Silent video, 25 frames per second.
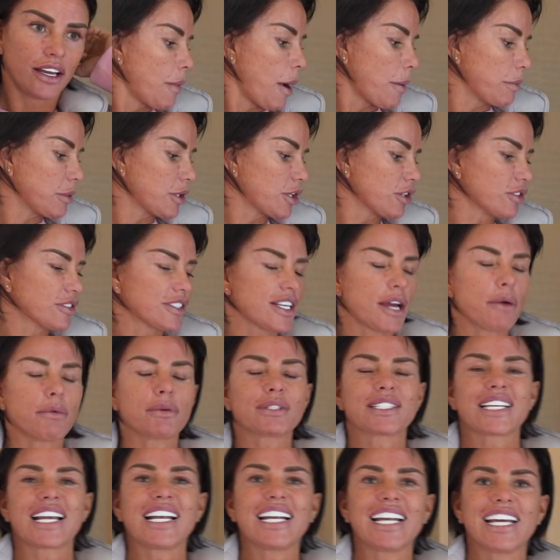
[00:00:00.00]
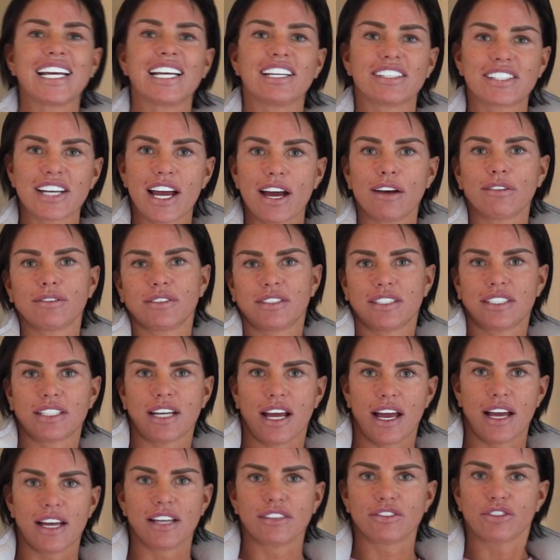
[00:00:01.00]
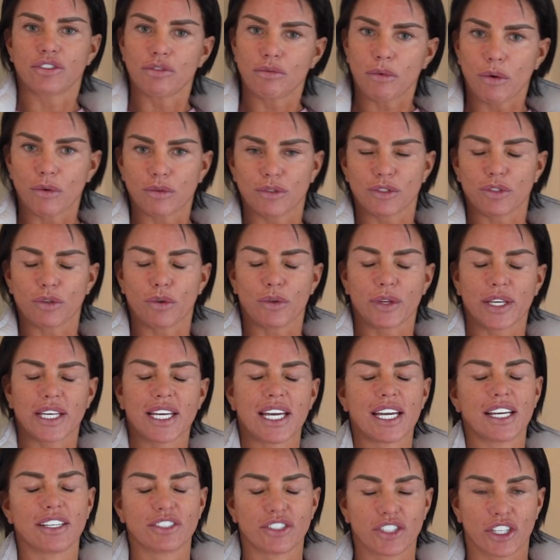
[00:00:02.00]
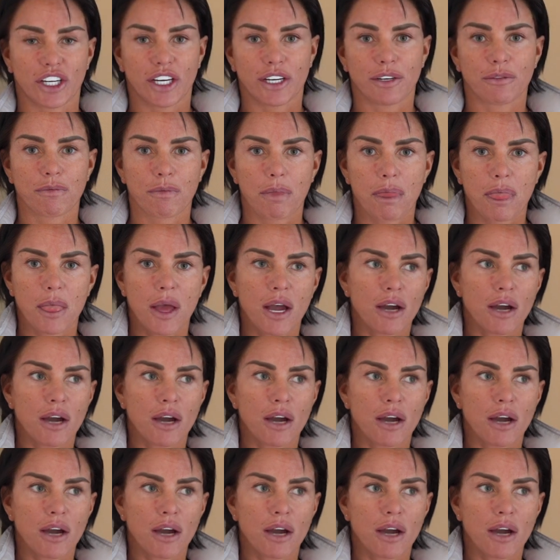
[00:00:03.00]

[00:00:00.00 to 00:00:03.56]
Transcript: But because there was a leak downstairs, you all saw the kitchen.